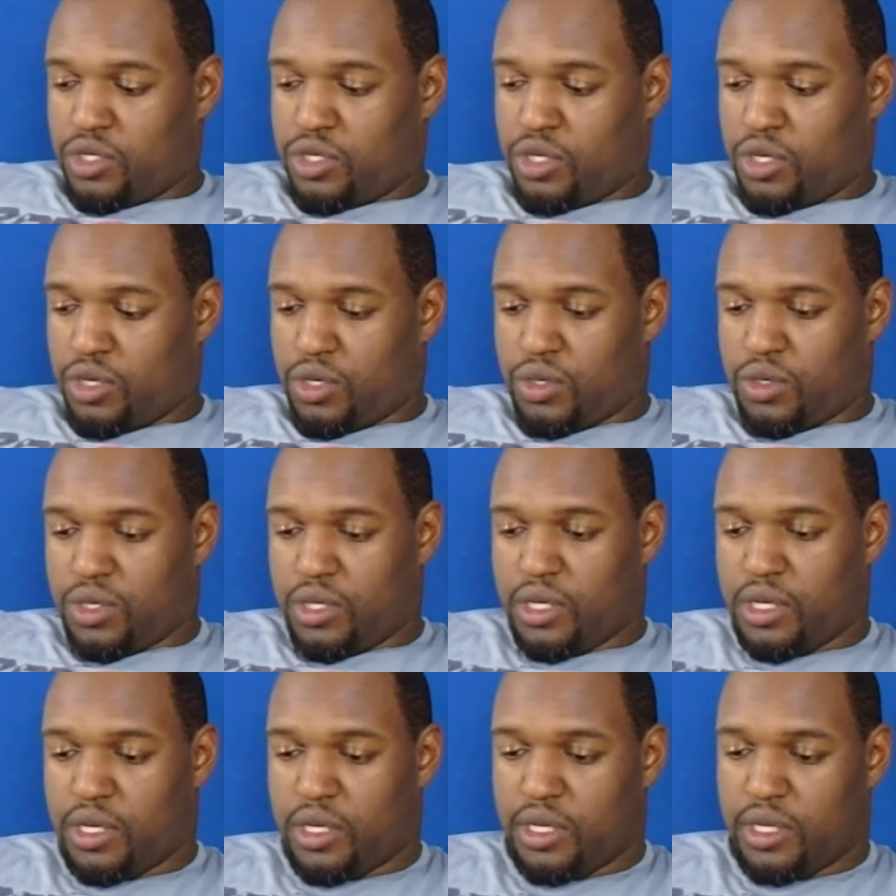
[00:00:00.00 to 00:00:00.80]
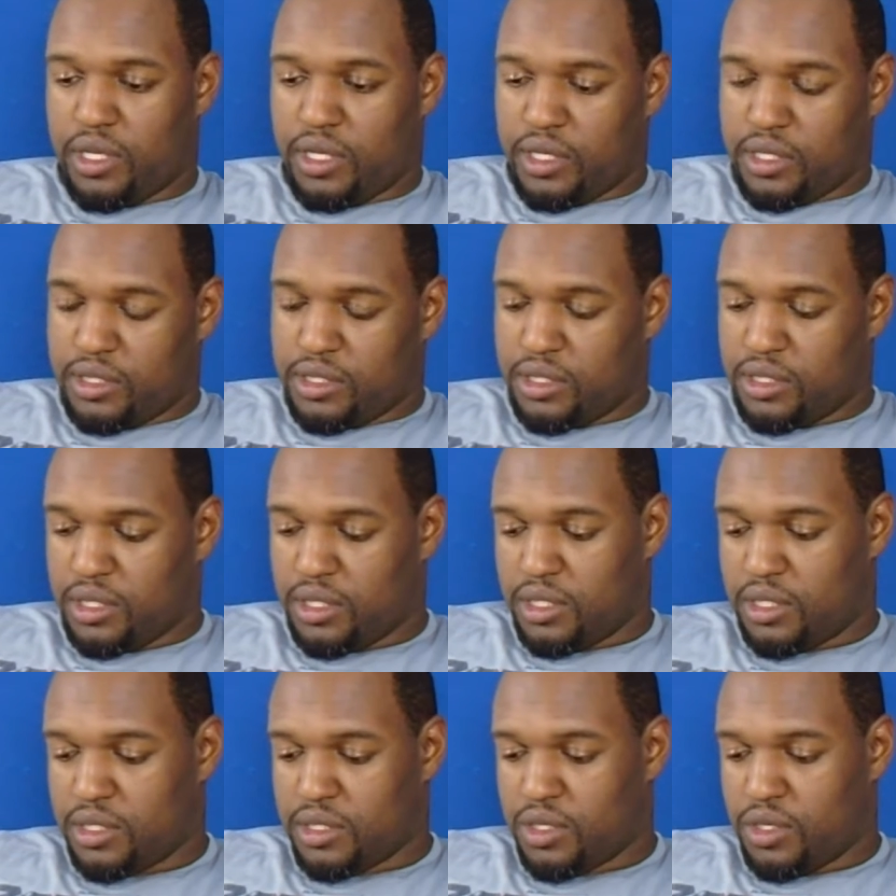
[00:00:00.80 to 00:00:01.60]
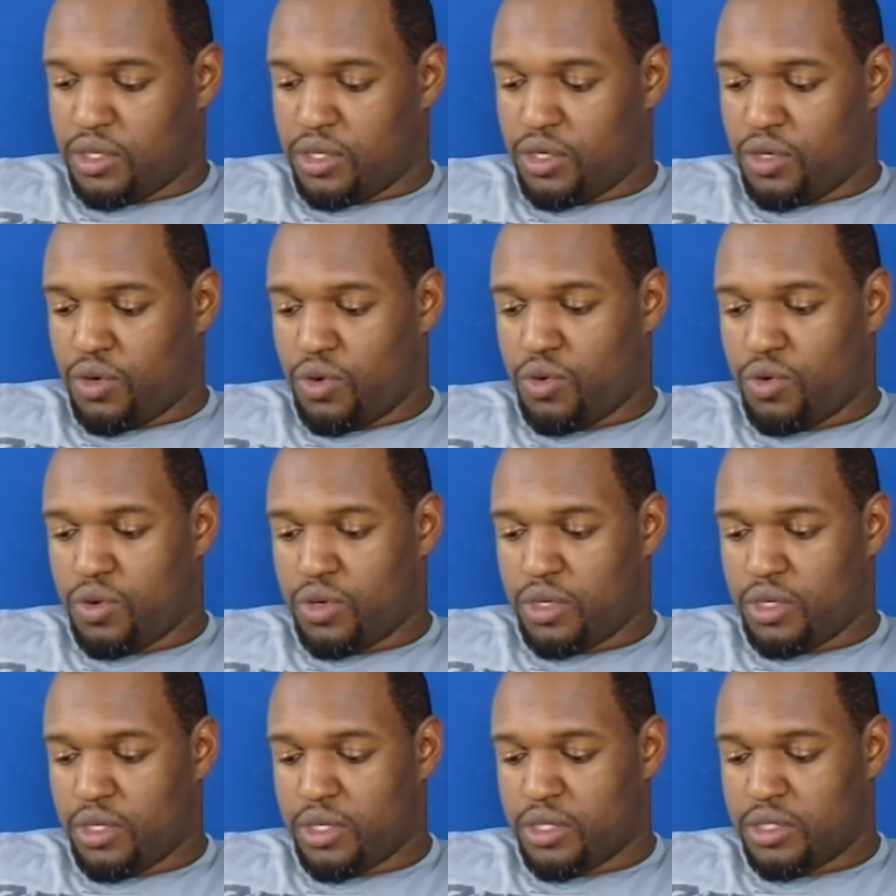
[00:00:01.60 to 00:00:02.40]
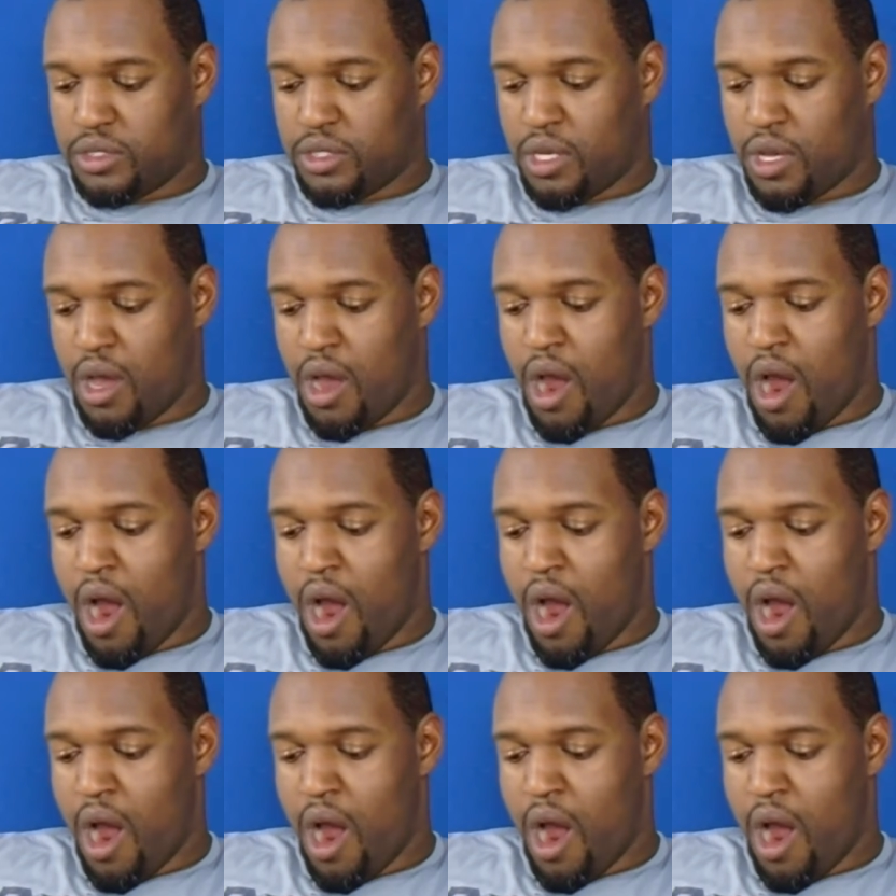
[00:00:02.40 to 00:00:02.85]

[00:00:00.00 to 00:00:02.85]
So let's see, let's go to your orders.